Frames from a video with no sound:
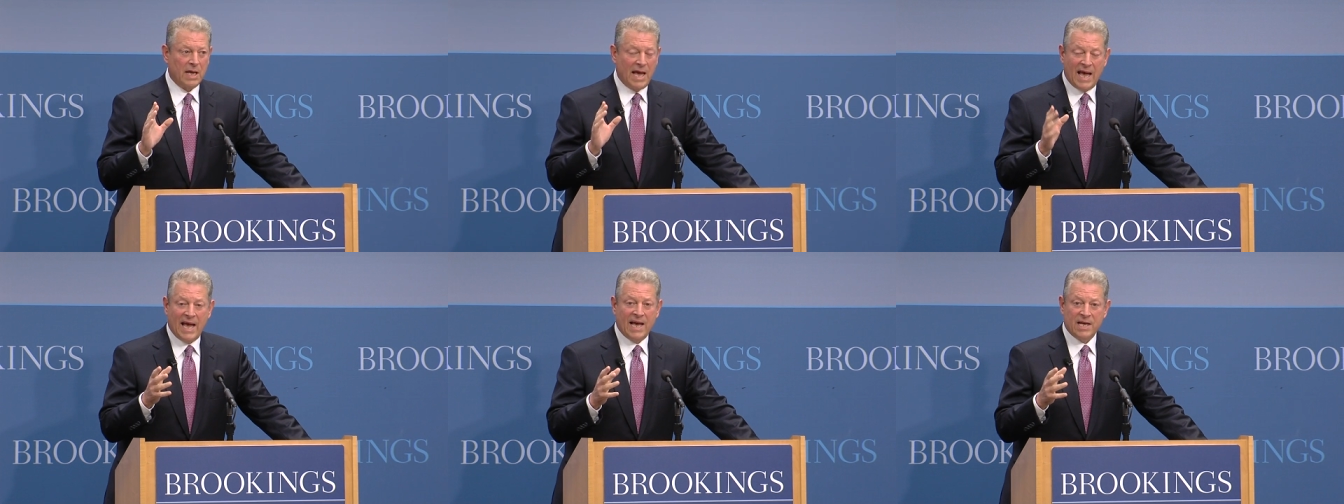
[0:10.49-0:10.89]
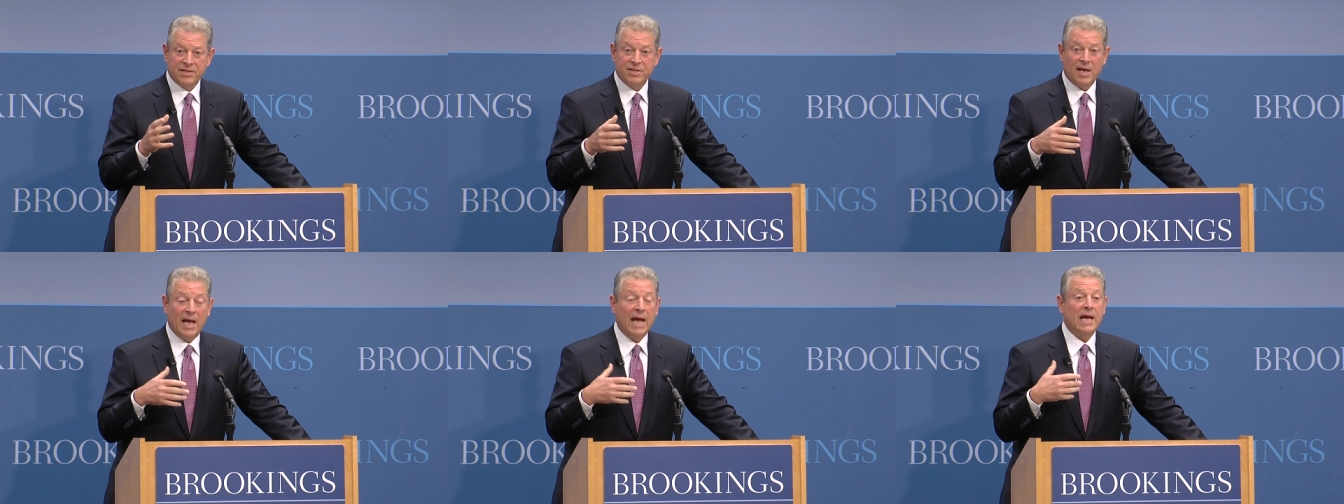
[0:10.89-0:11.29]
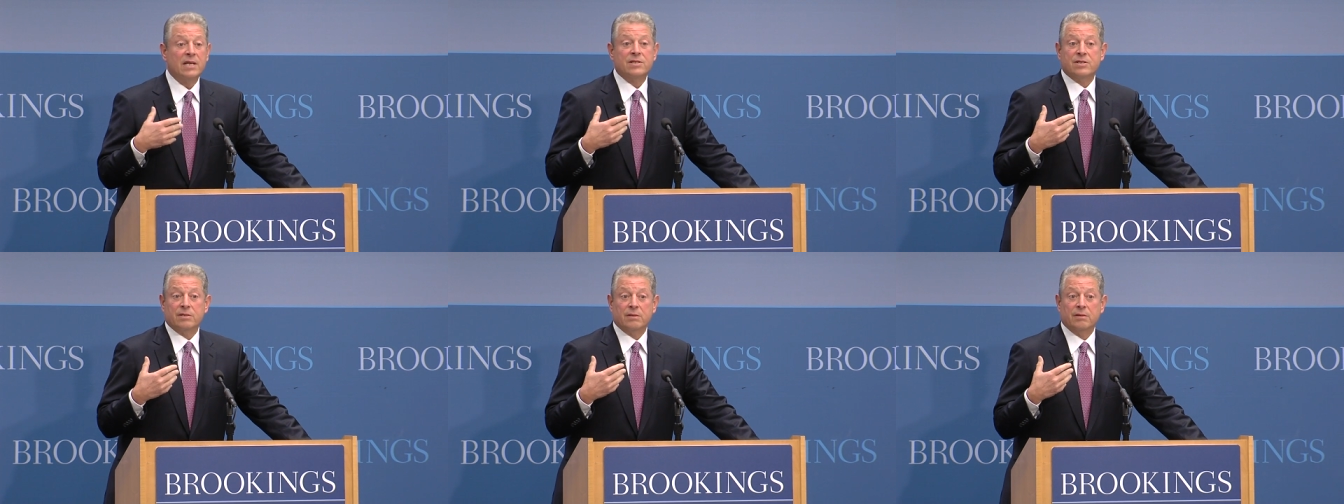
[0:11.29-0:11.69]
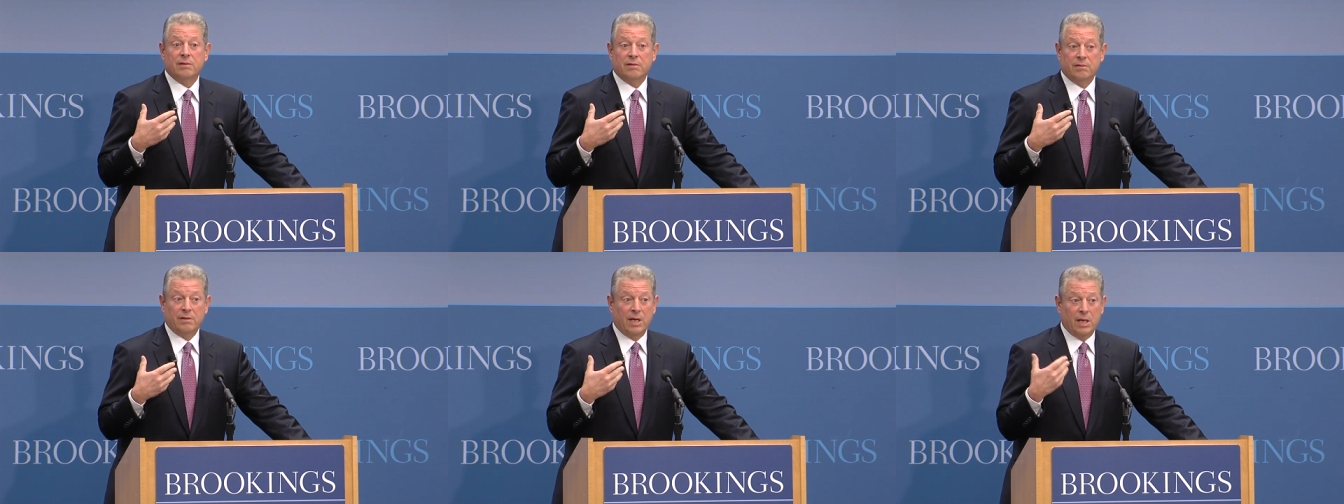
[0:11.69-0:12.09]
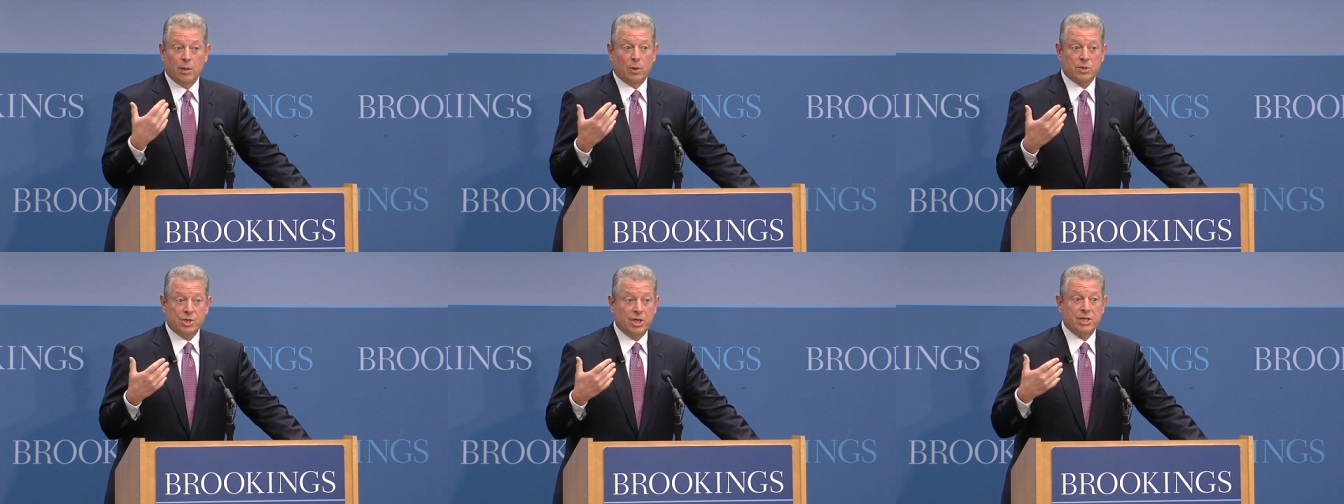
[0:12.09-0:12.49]
has, as he
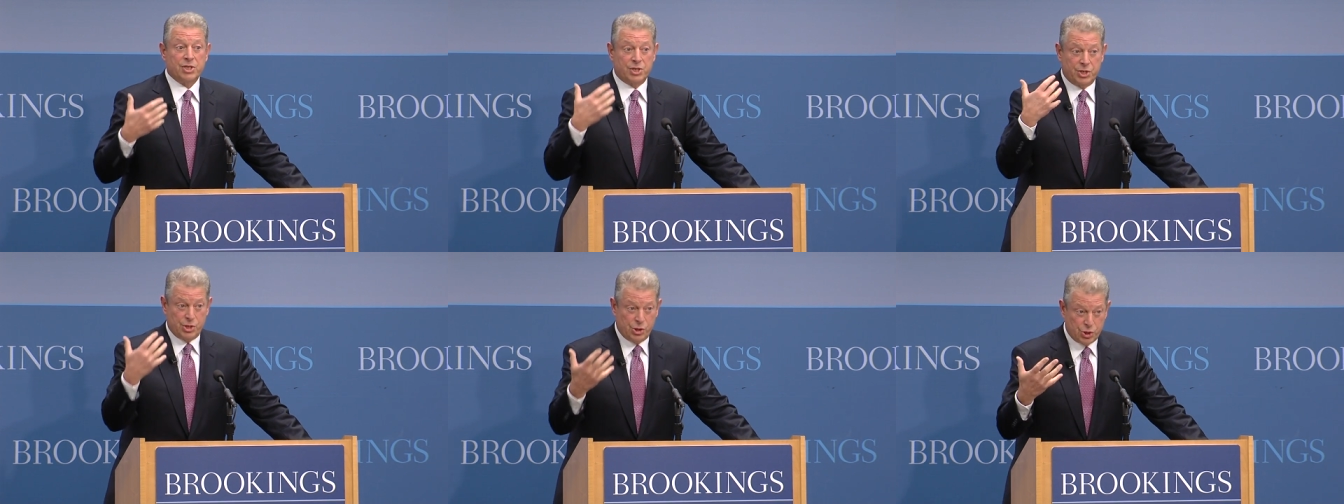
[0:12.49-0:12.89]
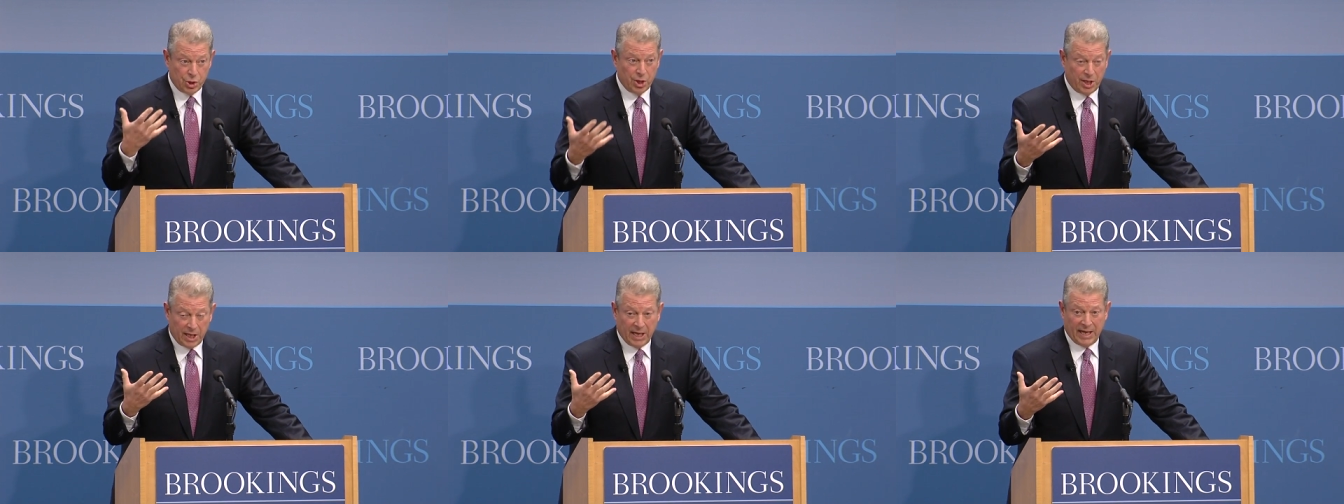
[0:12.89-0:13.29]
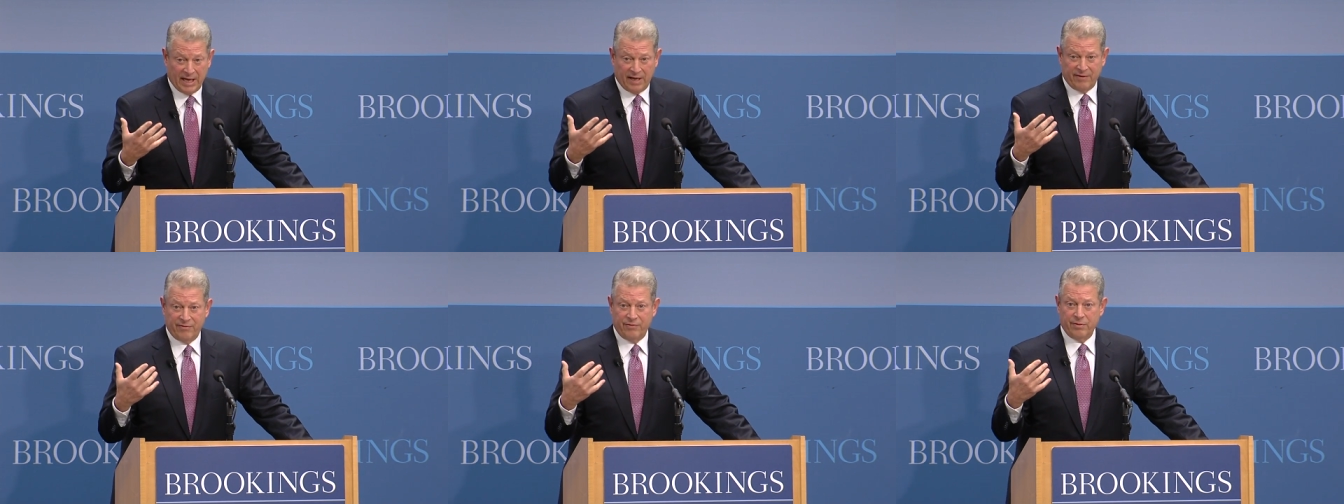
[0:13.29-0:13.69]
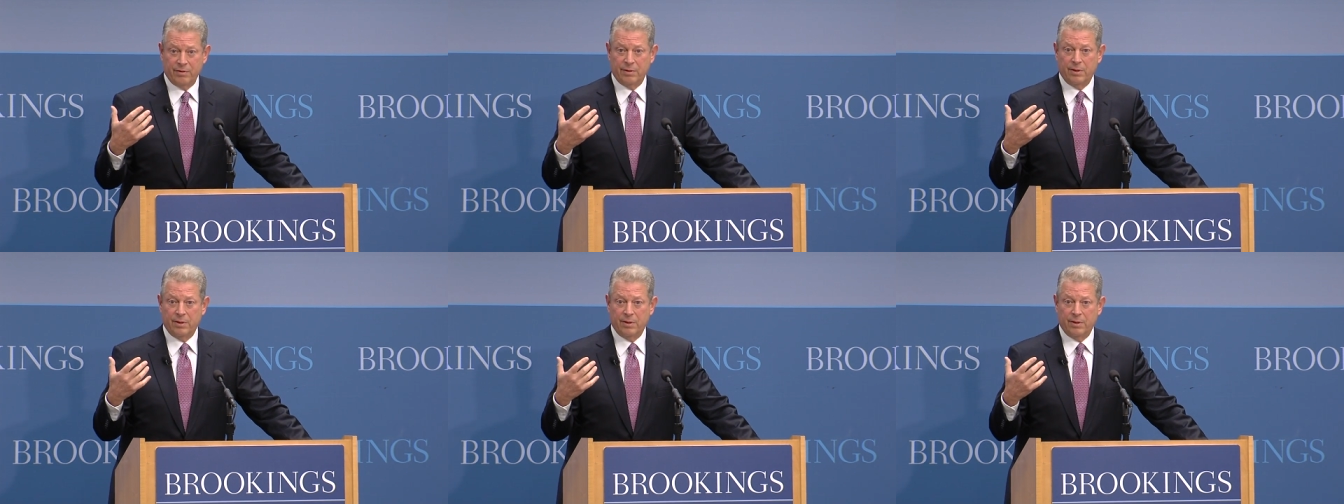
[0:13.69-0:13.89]
or she should have,